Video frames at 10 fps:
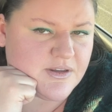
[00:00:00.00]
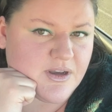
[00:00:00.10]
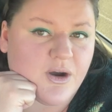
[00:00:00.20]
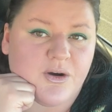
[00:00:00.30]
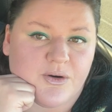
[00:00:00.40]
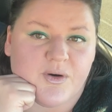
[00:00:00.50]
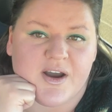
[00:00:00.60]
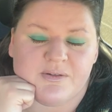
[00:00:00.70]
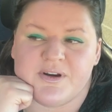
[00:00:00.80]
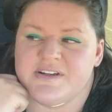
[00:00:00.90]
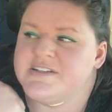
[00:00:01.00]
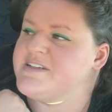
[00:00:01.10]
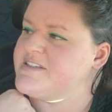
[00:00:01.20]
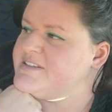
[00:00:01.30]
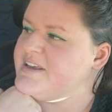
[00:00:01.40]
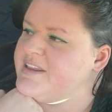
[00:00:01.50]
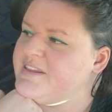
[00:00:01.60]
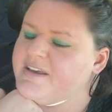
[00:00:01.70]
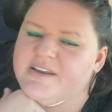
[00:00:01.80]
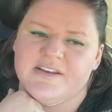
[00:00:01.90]
Oh, I wanted to say
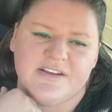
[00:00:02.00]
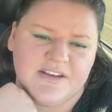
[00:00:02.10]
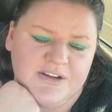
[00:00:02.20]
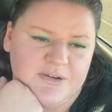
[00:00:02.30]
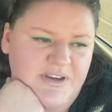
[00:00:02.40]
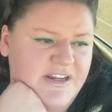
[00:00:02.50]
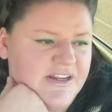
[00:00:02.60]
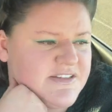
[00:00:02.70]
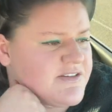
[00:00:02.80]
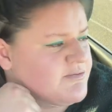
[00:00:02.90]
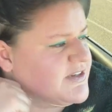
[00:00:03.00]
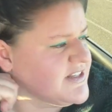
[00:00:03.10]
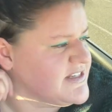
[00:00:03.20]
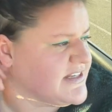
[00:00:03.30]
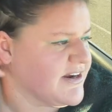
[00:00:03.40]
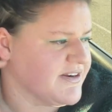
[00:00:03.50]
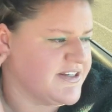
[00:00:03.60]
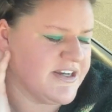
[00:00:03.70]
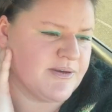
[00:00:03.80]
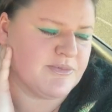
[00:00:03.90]
that, you know, it is a really scary
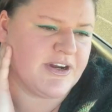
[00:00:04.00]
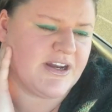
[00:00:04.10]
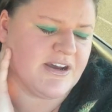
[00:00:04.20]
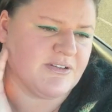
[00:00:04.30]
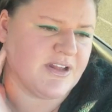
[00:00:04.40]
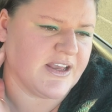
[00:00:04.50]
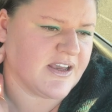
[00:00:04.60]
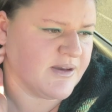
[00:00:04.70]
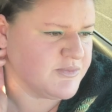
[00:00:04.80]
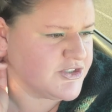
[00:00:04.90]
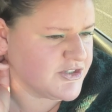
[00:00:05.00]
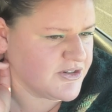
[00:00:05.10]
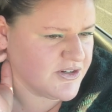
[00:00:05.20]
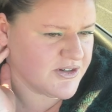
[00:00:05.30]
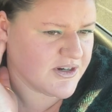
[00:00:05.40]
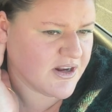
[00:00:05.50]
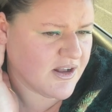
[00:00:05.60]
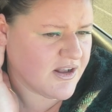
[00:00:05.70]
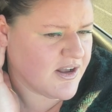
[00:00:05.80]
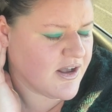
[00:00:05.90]
time right now. Like, I'm sure
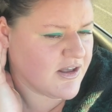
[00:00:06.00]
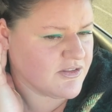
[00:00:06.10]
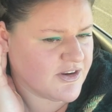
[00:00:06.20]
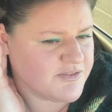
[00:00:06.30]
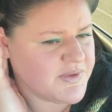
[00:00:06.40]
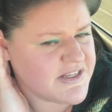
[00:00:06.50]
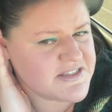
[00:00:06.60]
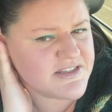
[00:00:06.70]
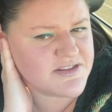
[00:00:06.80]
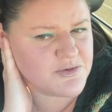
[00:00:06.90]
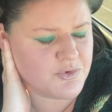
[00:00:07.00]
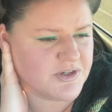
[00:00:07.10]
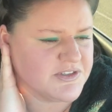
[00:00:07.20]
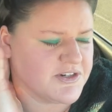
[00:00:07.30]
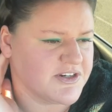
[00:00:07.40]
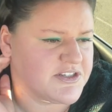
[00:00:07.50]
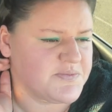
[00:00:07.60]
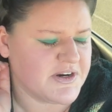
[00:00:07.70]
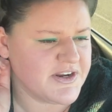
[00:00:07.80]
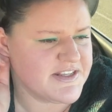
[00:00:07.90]
a lot of places in the world are
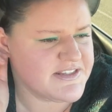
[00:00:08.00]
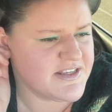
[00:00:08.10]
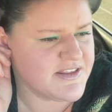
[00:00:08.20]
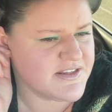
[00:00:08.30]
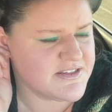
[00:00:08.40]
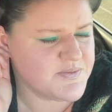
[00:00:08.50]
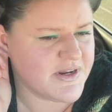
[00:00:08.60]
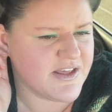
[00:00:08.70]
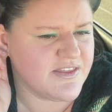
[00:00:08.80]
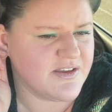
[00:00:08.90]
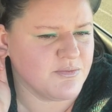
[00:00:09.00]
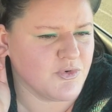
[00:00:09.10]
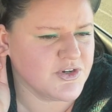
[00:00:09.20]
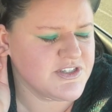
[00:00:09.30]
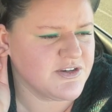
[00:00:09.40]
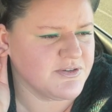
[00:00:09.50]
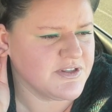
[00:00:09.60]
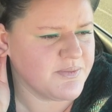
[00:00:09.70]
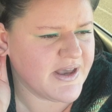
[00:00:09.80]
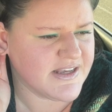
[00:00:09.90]
experiencing this, but I think more so in the
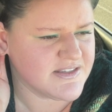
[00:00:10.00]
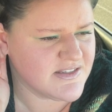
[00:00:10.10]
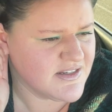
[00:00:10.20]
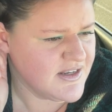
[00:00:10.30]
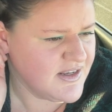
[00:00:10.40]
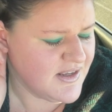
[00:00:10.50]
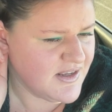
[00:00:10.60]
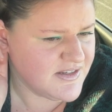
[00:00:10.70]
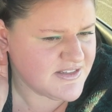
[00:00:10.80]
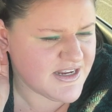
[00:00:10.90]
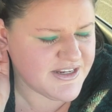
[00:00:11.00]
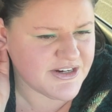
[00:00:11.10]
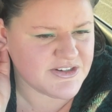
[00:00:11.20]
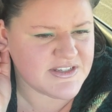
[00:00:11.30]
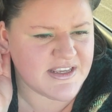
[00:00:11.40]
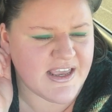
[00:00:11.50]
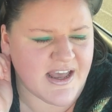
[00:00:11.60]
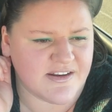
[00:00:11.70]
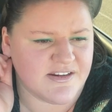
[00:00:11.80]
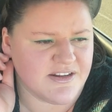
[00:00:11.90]
past 10 years in
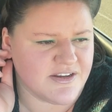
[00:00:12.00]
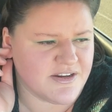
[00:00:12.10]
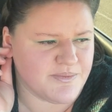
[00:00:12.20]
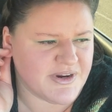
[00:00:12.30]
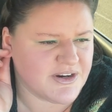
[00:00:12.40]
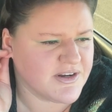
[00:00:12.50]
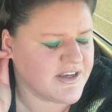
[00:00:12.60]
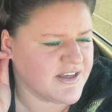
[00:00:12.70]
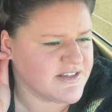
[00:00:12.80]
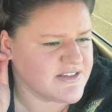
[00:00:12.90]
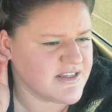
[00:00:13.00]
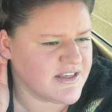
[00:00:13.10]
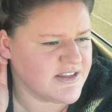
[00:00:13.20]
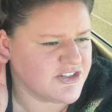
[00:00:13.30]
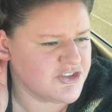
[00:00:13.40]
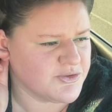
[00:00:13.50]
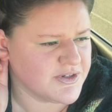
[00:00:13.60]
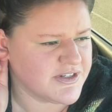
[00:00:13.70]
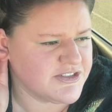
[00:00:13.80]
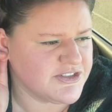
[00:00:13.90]
Canada and America is like the
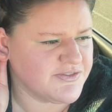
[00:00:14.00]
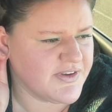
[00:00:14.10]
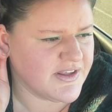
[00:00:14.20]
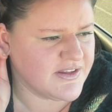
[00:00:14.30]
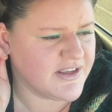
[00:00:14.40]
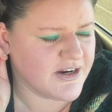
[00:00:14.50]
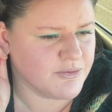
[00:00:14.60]
shortage of healthcare